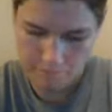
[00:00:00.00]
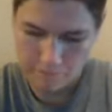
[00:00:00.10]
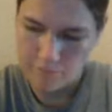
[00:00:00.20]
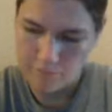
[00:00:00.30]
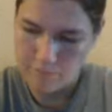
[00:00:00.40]

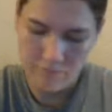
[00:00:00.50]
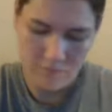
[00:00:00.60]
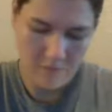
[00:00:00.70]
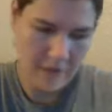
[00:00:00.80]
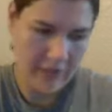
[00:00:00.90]
is
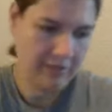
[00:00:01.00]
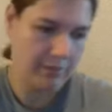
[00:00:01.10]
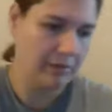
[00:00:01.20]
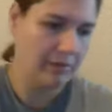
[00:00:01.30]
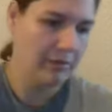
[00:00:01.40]
I'm going
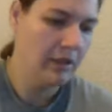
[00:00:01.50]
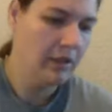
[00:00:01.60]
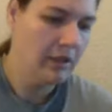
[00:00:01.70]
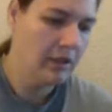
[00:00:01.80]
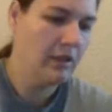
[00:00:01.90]

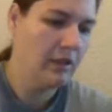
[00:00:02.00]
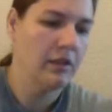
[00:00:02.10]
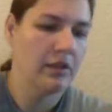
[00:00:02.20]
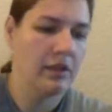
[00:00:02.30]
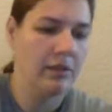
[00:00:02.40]

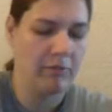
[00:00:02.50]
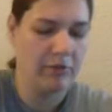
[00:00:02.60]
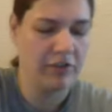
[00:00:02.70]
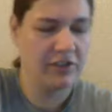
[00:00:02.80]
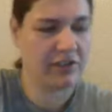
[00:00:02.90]
to get my
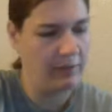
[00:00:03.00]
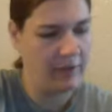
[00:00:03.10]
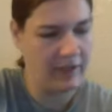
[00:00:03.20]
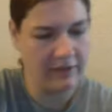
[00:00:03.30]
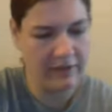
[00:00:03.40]
brushes put
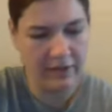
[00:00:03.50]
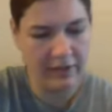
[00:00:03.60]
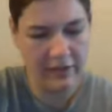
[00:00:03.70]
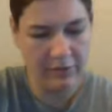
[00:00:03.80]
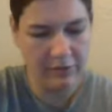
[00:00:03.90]
back in there,
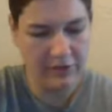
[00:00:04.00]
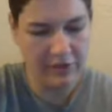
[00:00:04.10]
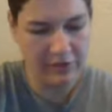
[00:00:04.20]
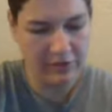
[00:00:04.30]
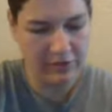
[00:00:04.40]
and then I'm going to
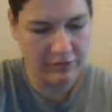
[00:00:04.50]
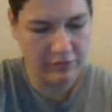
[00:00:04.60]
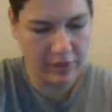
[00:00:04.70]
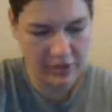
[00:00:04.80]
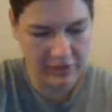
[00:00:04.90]
do
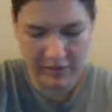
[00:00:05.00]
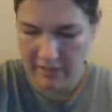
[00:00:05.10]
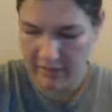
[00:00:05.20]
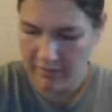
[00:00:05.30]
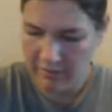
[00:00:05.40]
swatches
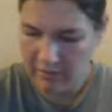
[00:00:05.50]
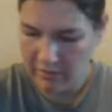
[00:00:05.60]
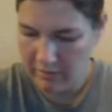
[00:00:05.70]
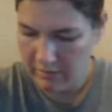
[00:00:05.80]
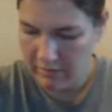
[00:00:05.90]
now.
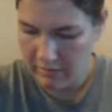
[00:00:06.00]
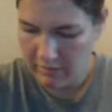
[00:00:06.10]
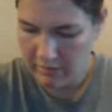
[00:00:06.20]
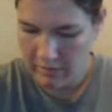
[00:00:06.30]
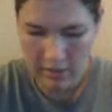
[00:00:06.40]

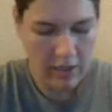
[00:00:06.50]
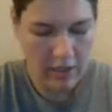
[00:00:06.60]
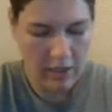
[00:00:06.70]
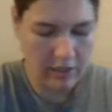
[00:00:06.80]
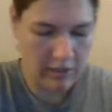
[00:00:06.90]

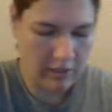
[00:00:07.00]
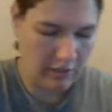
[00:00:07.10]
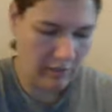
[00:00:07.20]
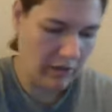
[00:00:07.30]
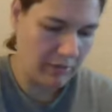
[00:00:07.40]

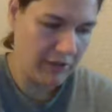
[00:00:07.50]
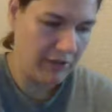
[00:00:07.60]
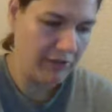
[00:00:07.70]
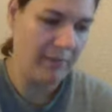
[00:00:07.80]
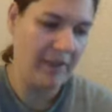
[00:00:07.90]
And what I'm going
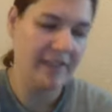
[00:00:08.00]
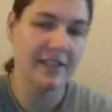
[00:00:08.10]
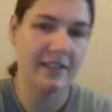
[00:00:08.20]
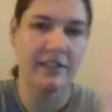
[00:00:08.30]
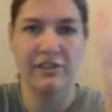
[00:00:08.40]
to do is I'm
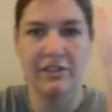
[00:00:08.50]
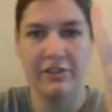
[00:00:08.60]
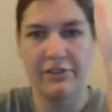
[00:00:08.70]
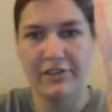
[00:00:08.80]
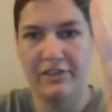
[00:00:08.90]
basically just going to
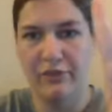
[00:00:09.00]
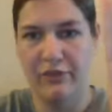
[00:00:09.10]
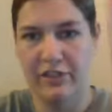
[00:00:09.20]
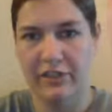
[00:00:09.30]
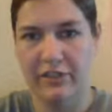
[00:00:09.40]
use these two
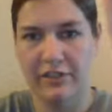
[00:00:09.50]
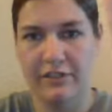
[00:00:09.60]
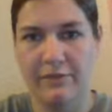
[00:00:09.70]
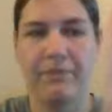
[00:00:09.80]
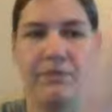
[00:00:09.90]
fingers.
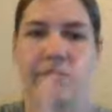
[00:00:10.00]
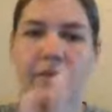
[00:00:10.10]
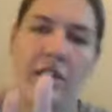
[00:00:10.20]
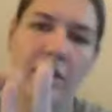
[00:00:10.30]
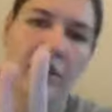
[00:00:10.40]

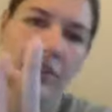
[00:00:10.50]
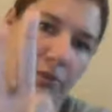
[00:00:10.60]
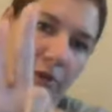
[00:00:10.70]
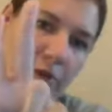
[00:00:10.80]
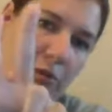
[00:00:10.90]
The
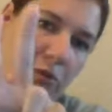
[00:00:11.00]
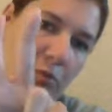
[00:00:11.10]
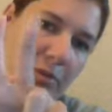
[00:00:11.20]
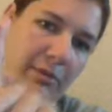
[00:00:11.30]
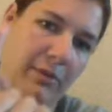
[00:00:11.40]
real one will
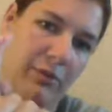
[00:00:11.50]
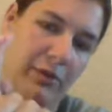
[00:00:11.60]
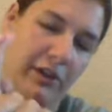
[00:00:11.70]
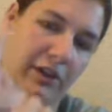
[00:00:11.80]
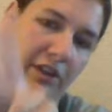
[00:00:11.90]
be on my
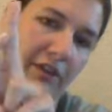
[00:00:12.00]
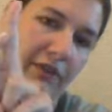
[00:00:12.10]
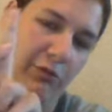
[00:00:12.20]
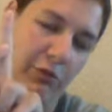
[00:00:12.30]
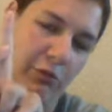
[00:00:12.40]
pointer, and the
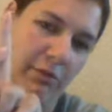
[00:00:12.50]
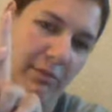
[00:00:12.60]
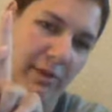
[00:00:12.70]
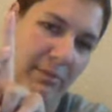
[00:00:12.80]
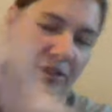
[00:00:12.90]
fake one will be on
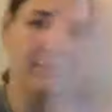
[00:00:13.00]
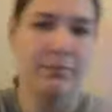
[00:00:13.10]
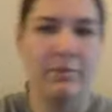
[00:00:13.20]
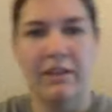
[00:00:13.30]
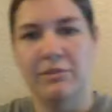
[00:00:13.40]
my middle,
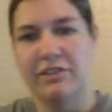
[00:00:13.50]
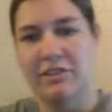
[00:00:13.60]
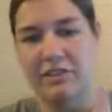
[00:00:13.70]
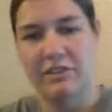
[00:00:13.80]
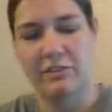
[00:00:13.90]
but I'm just
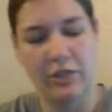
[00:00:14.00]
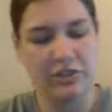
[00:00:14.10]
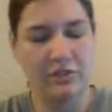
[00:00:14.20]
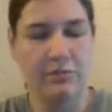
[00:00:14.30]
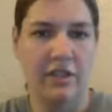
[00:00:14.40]
going to swatch
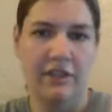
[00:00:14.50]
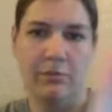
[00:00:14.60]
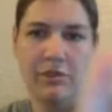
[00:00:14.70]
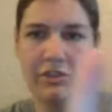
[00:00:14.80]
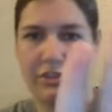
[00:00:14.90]
them, and
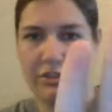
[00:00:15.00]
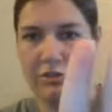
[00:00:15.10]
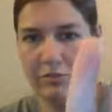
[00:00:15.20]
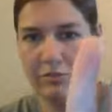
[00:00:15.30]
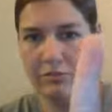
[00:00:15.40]
I'm going to show
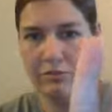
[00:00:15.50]
you.